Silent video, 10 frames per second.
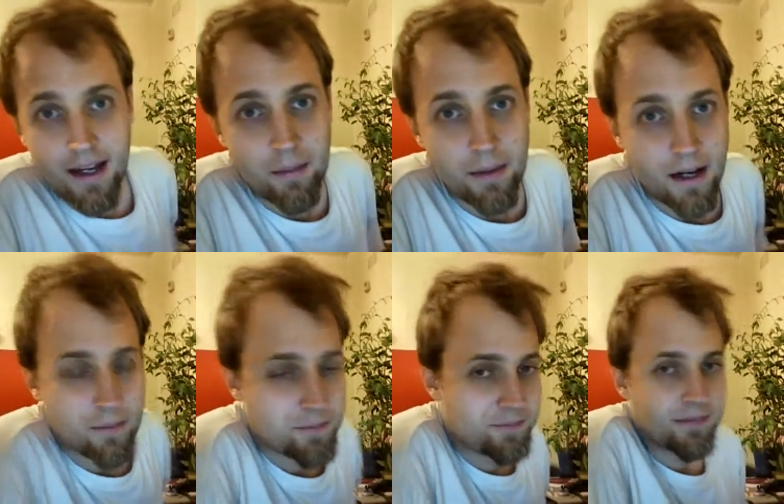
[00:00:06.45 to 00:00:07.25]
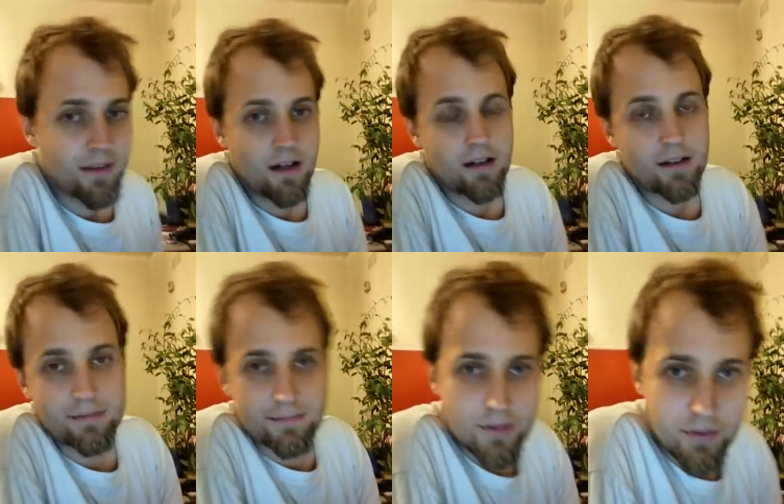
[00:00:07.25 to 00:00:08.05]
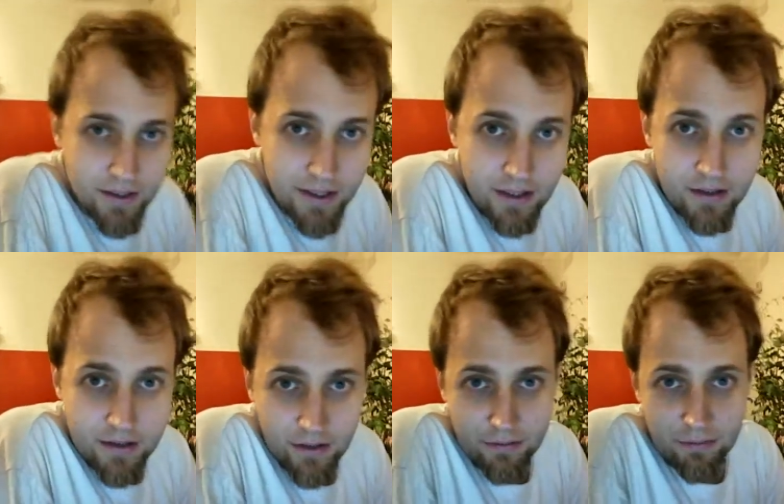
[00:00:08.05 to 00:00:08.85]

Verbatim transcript: about uh, two videos of